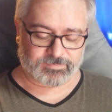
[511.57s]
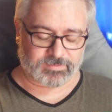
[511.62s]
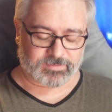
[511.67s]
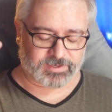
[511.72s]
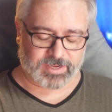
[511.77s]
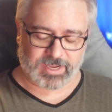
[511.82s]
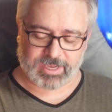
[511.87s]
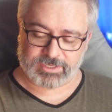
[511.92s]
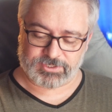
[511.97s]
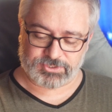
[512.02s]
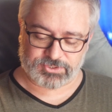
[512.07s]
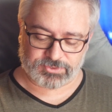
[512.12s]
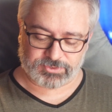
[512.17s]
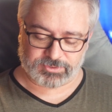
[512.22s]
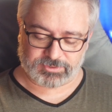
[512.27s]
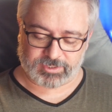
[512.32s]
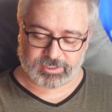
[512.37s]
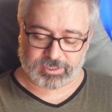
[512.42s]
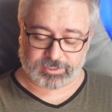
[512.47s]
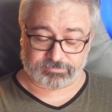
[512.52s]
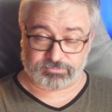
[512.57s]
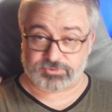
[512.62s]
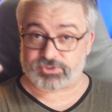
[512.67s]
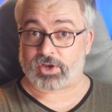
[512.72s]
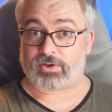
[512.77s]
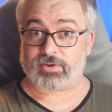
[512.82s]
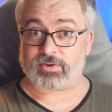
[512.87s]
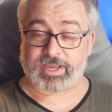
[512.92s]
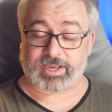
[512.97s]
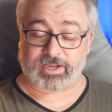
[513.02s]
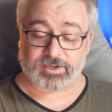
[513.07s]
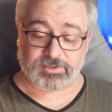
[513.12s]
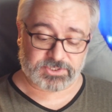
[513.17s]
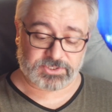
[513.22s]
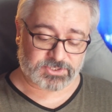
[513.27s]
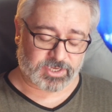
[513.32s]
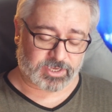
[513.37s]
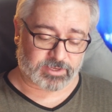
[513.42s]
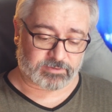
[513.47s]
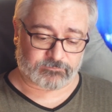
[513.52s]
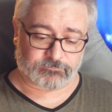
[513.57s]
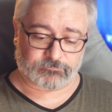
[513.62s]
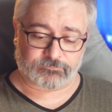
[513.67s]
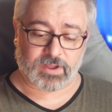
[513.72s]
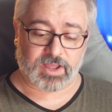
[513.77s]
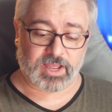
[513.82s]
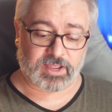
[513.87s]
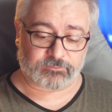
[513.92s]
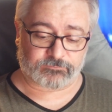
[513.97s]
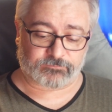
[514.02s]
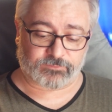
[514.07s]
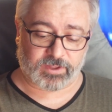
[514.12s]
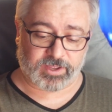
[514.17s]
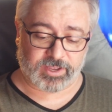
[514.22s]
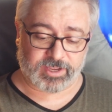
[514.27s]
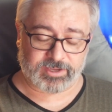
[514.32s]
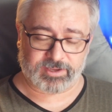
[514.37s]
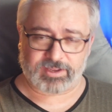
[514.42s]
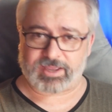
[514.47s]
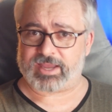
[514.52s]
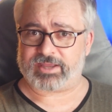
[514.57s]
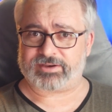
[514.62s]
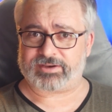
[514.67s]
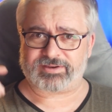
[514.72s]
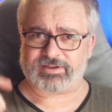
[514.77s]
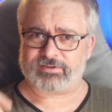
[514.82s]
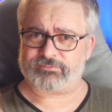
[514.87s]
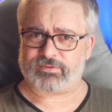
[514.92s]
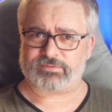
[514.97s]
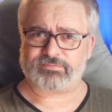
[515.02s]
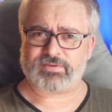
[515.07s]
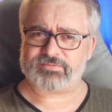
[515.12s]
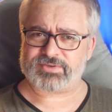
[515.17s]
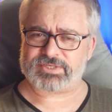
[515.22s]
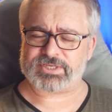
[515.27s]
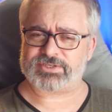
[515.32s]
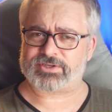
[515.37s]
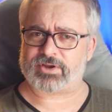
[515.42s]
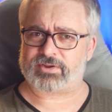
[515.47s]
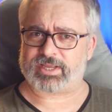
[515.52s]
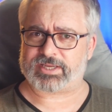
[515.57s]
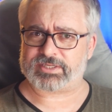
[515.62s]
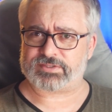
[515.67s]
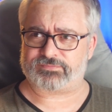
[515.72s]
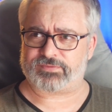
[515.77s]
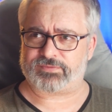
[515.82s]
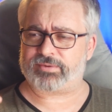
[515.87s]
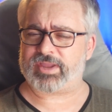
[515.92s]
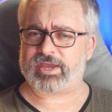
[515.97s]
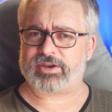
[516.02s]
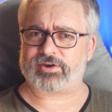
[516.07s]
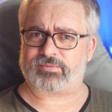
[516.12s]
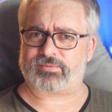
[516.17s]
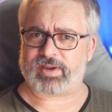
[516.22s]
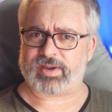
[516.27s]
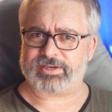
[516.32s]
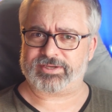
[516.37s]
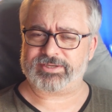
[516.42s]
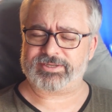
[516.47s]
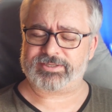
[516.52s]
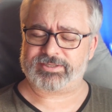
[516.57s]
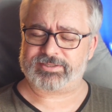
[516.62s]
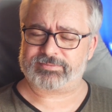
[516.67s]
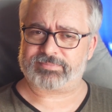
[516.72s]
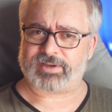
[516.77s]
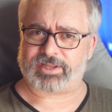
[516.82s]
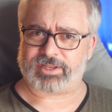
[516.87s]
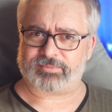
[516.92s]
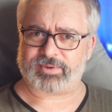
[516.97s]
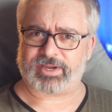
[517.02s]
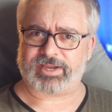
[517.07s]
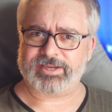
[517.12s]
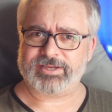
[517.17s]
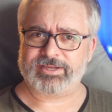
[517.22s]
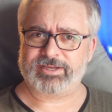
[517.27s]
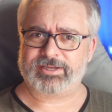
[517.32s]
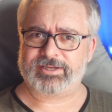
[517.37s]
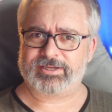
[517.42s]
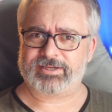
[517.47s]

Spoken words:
and Angel and Dollhouse and Firefly, and if you've never seen Dollhouse, very underrated, by the way.